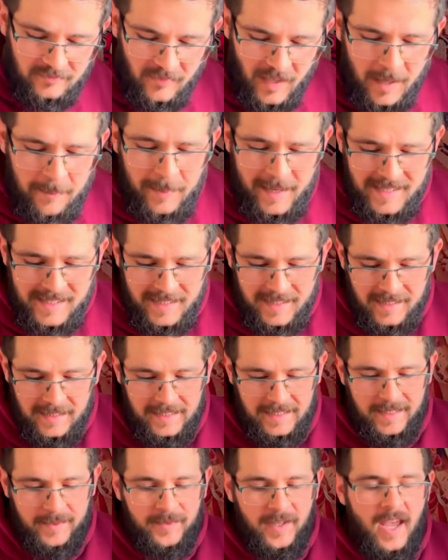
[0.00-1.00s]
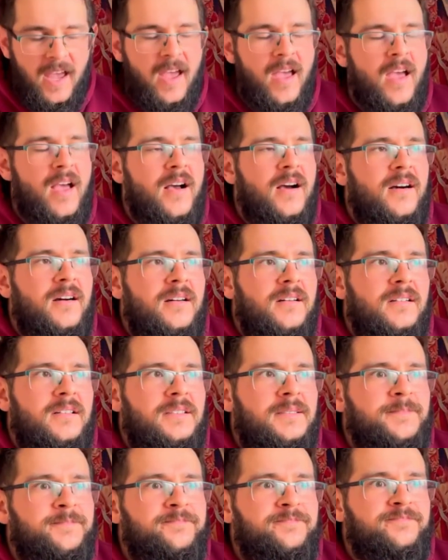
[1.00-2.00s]
basically,
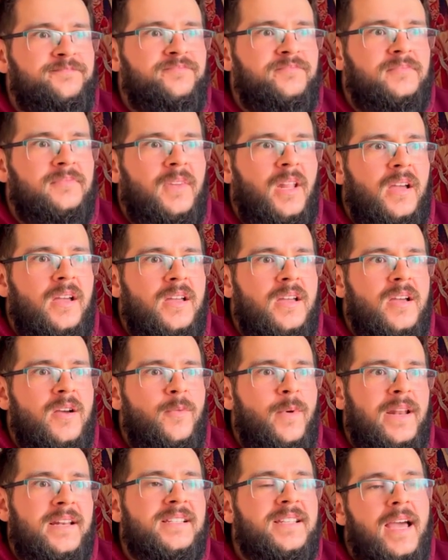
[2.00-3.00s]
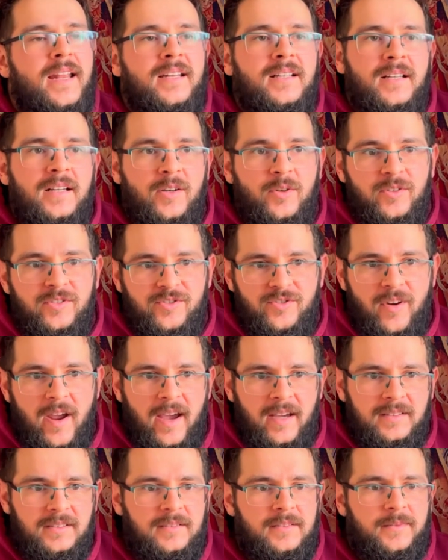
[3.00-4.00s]
when signing a
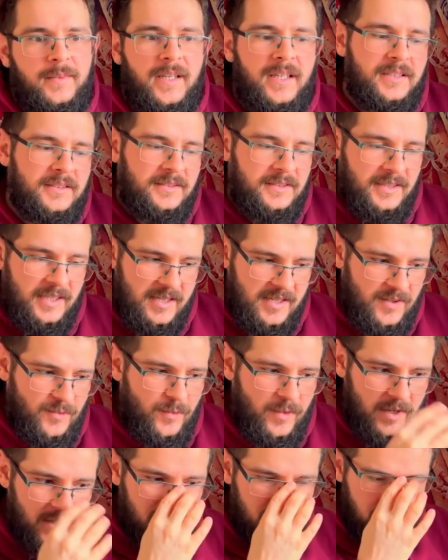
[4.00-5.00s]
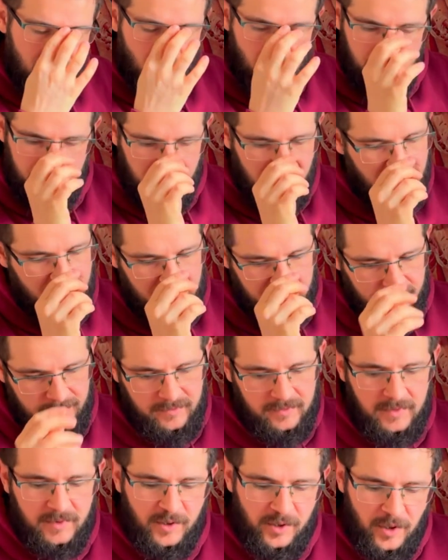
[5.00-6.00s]
contract in this world of the,
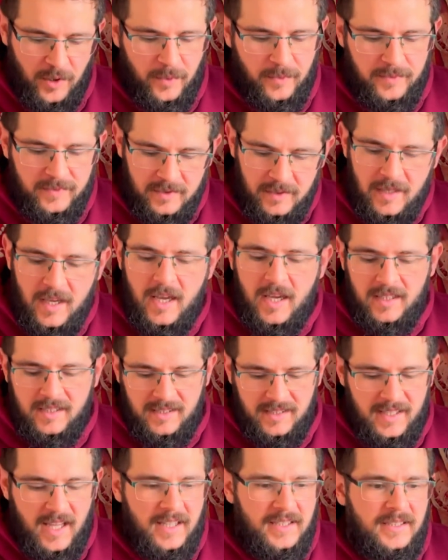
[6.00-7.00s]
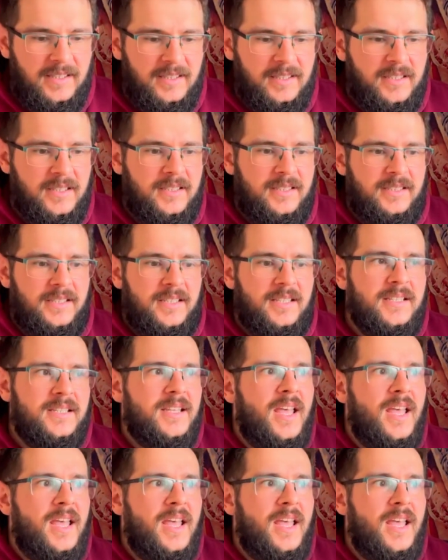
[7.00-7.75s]
studying curses,